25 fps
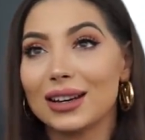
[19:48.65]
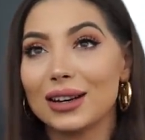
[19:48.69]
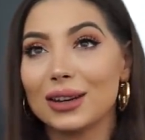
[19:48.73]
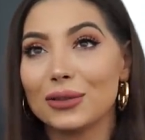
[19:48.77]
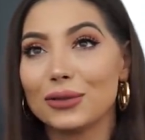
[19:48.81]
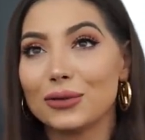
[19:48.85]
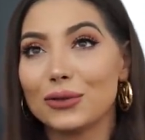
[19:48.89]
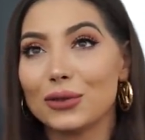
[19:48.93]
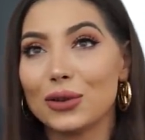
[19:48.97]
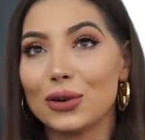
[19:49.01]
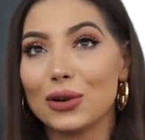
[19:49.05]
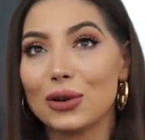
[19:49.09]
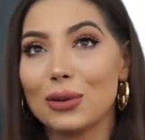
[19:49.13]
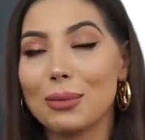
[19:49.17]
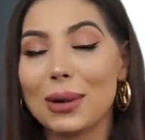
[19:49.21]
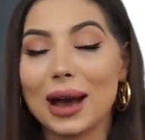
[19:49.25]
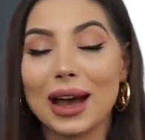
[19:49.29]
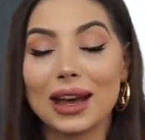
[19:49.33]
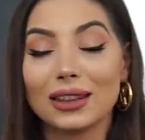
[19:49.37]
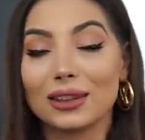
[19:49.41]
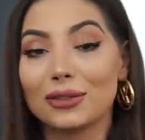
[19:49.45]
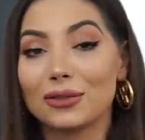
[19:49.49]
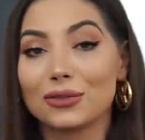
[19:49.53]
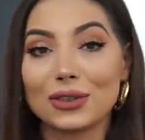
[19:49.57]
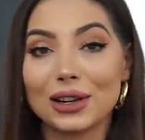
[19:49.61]
for
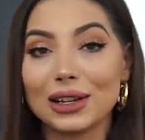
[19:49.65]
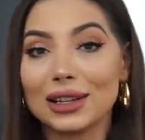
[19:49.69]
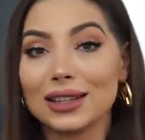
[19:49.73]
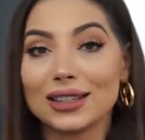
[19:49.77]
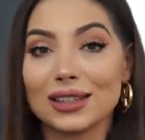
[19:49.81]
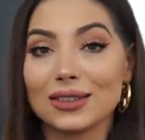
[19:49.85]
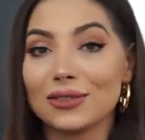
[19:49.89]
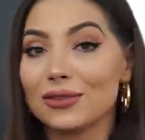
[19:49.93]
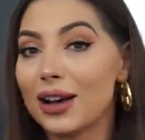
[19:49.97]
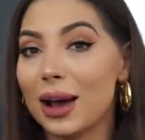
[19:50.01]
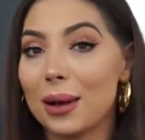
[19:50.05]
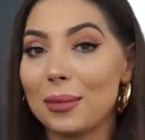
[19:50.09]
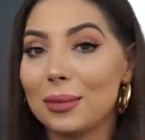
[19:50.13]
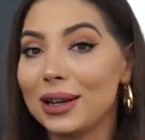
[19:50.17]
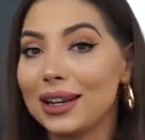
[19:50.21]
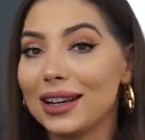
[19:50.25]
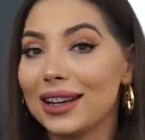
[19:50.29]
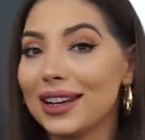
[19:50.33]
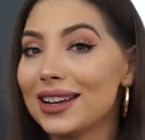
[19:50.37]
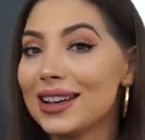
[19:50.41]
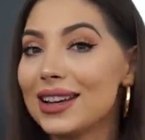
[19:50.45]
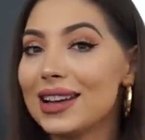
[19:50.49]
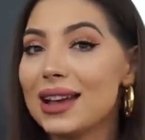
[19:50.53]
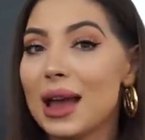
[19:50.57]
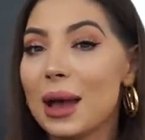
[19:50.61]
my other friends and
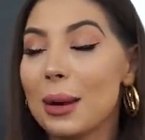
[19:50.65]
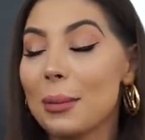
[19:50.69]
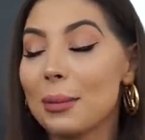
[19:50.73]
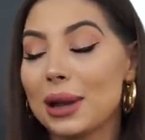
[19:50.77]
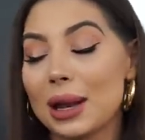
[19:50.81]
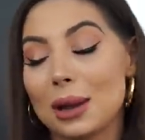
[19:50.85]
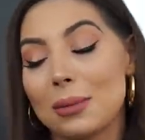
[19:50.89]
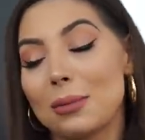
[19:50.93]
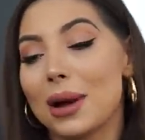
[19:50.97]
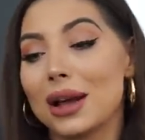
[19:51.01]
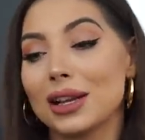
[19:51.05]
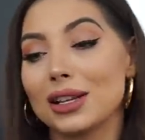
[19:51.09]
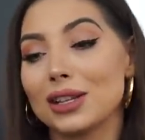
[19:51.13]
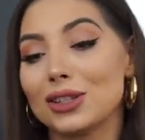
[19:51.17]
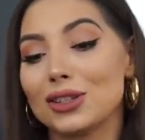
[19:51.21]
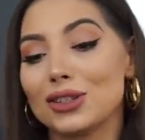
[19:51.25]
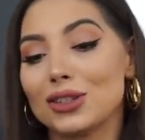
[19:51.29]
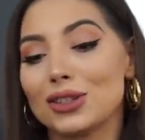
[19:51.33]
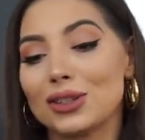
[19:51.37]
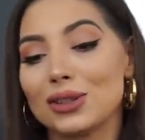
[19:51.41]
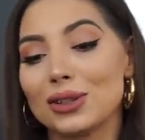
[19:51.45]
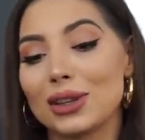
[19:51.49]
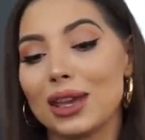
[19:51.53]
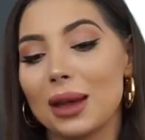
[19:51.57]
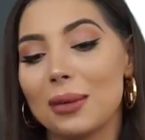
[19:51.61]
family, but I
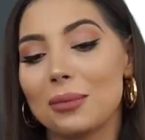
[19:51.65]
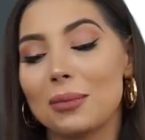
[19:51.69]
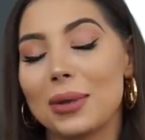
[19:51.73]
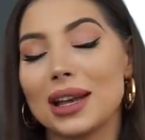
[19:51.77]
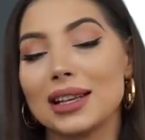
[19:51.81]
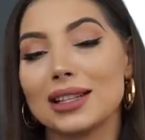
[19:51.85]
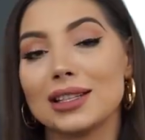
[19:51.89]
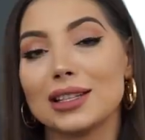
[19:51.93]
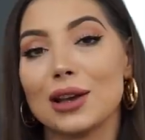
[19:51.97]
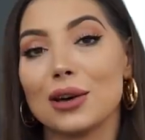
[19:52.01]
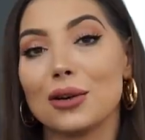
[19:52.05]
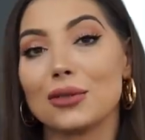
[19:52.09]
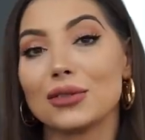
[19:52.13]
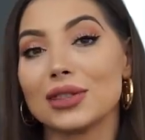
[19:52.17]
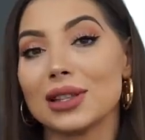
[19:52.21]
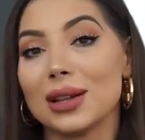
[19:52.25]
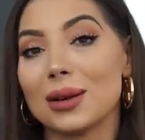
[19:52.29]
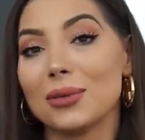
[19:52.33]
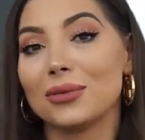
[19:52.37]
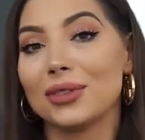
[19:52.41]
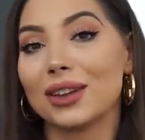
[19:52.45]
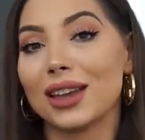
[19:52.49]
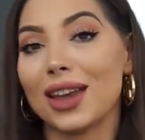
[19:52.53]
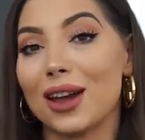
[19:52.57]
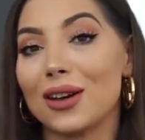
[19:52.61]
managed to get myself
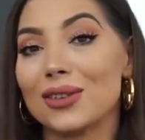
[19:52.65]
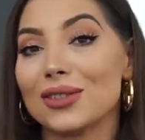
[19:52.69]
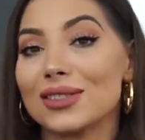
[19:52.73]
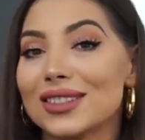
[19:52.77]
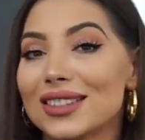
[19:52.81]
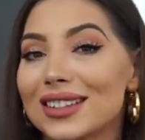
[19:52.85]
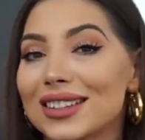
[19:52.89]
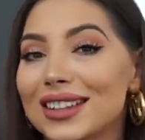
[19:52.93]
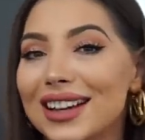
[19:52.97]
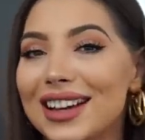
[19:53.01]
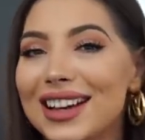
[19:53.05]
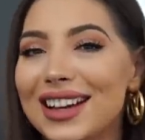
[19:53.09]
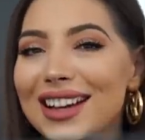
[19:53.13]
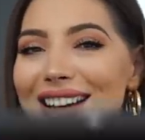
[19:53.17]
something else.